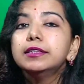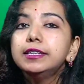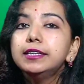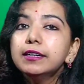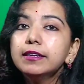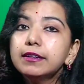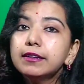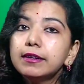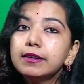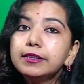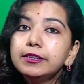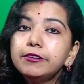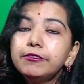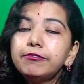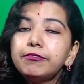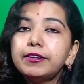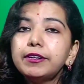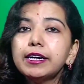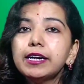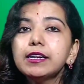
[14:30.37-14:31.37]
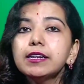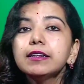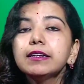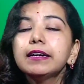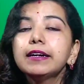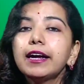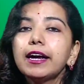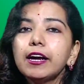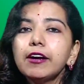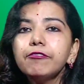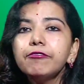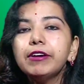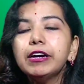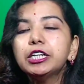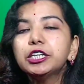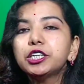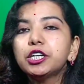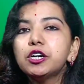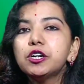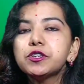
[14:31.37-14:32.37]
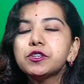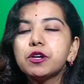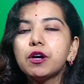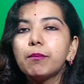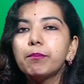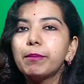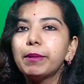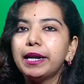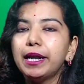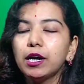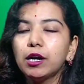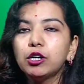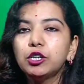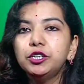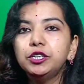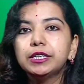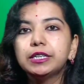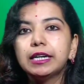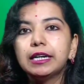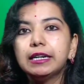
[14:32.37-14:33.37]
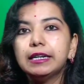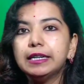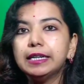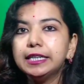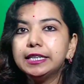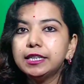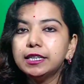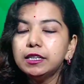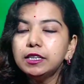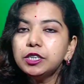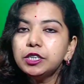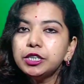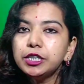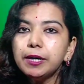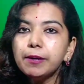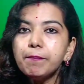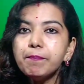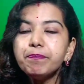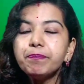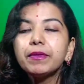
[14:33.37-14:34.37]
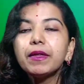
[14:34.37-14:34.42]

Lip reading: the different key features of pedagogical leadership,